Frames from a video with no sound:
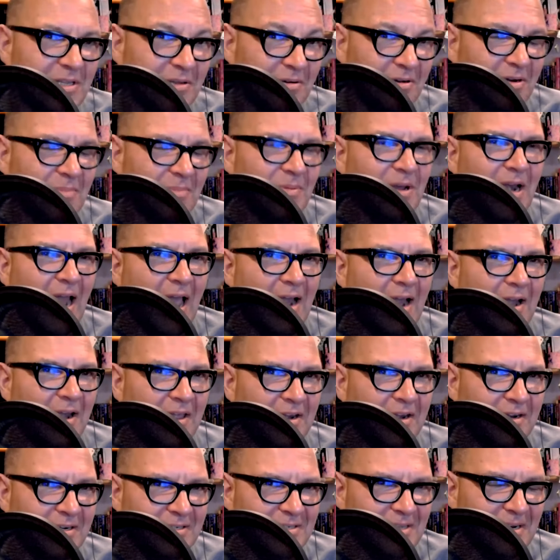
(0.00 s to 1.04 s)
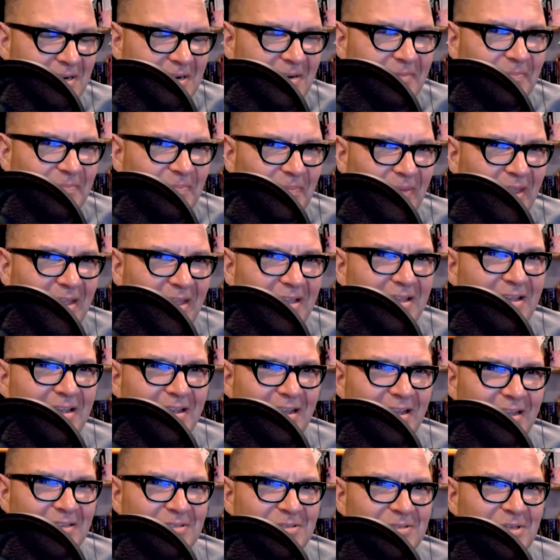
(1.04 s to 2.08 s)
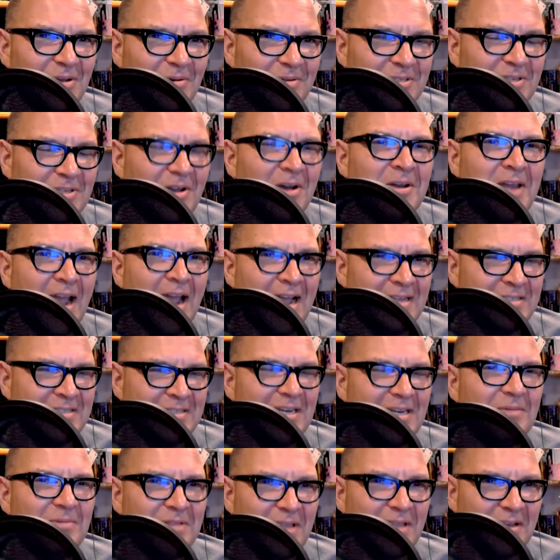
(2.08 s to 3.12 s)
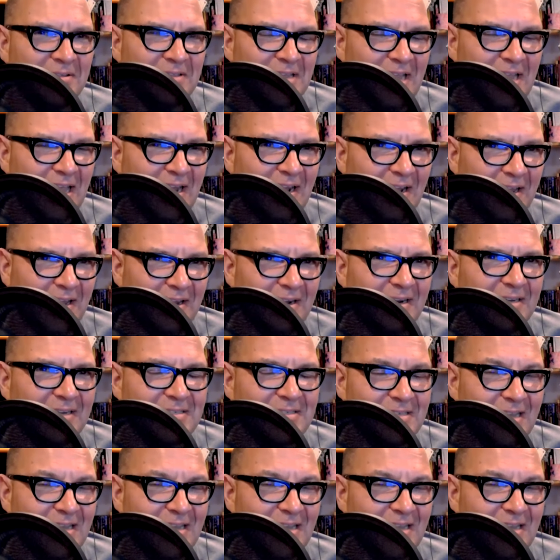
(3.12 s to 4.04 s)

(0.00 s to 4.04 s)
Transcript: they're going to put analytics in it, and so it's Audacity without the analytics.